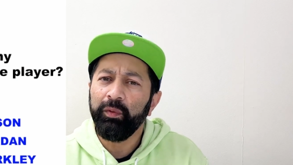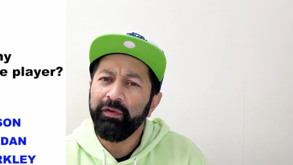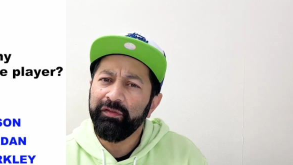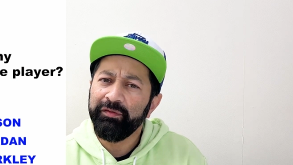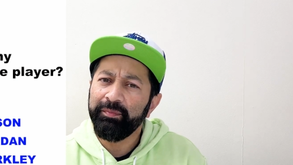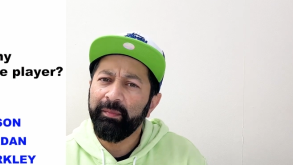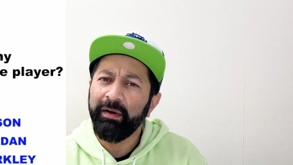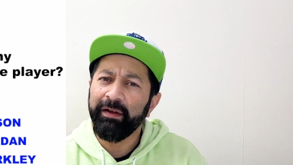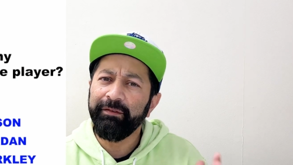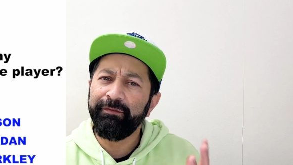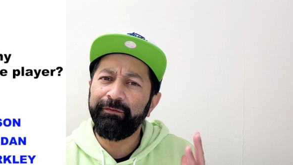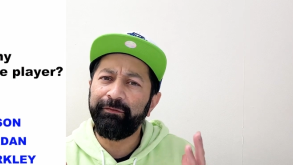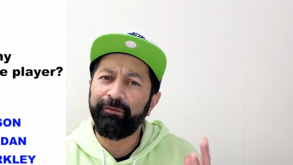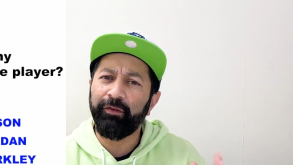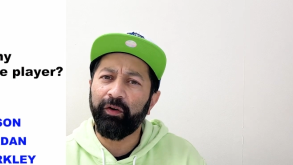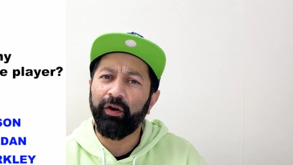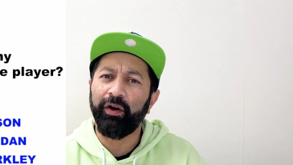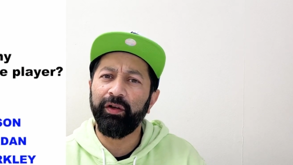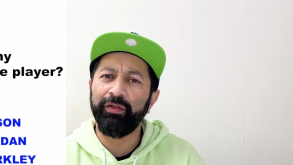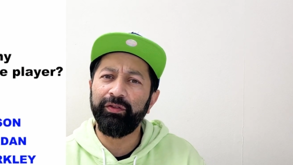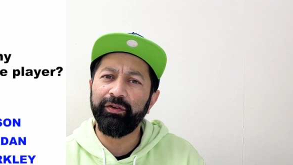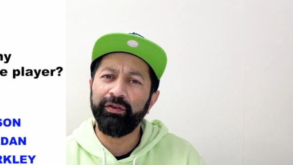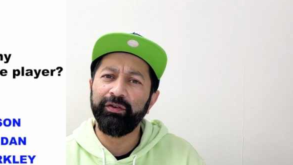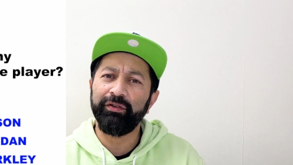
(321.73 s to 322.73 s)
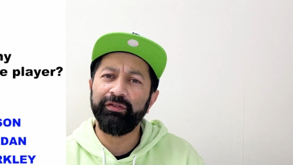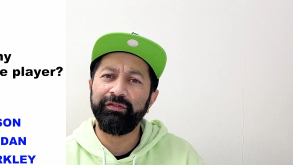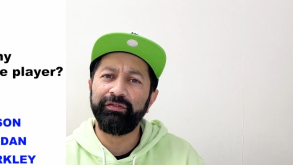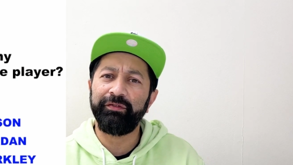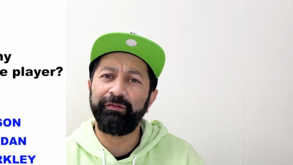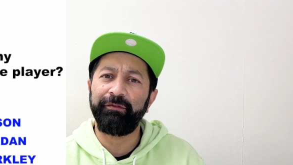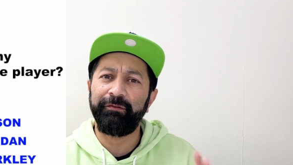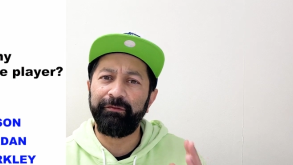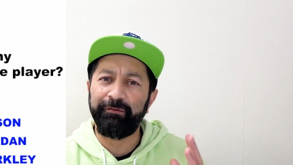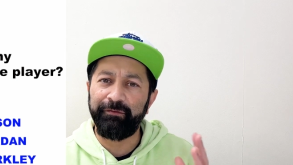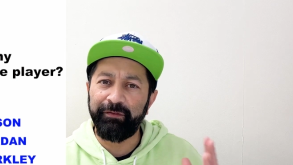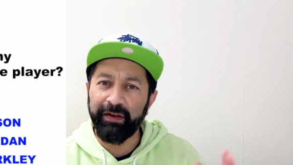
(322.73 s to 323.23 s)
is my father's
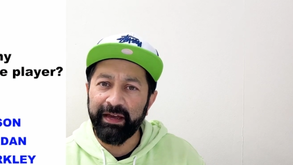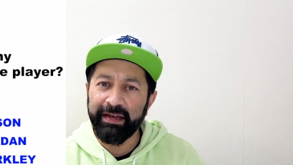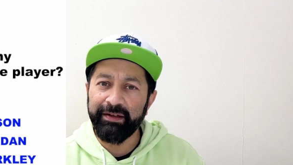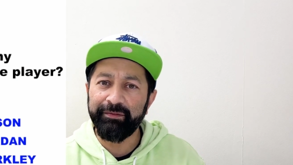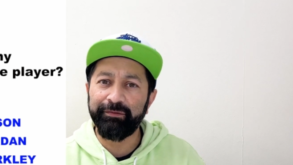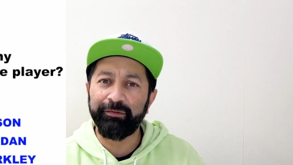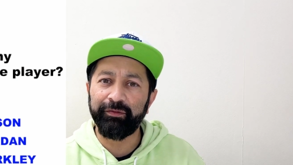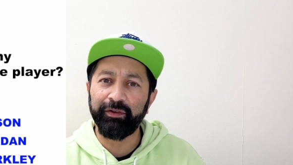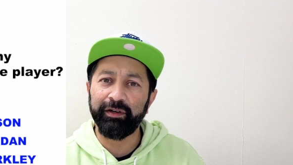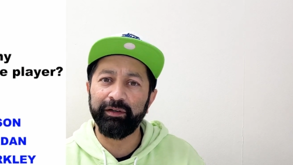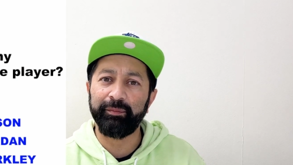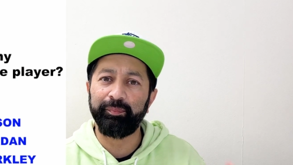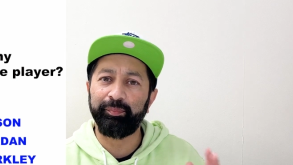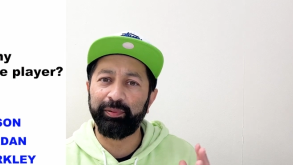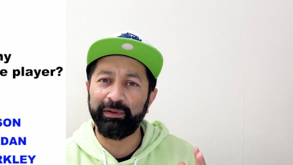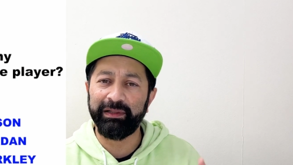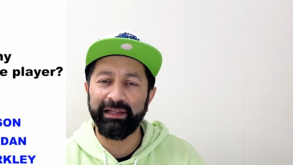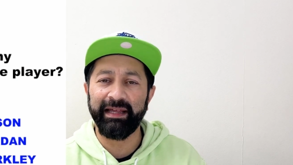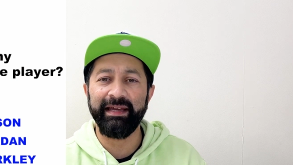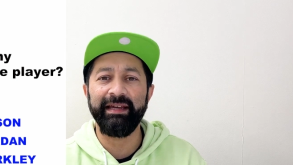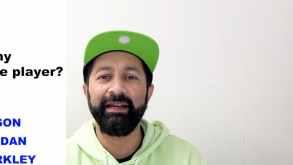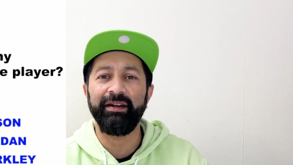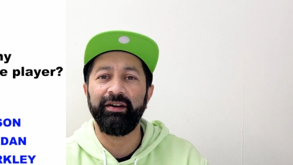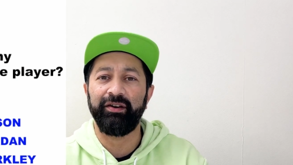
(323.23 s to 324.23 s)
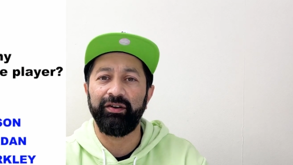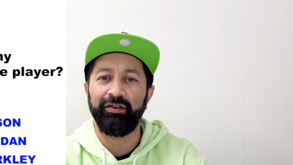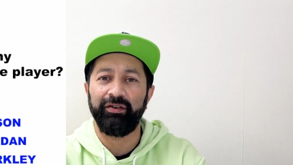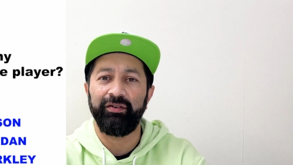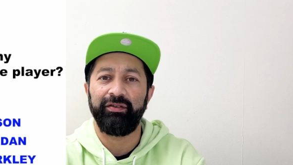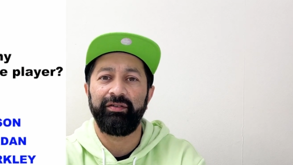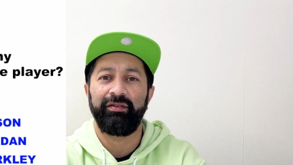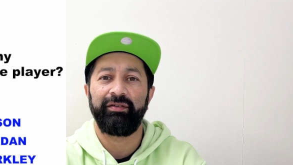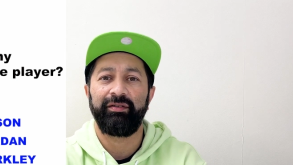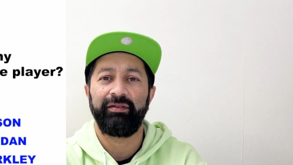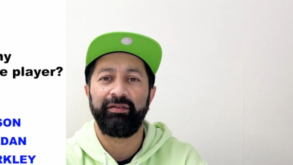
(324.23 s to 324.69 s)
favorite player?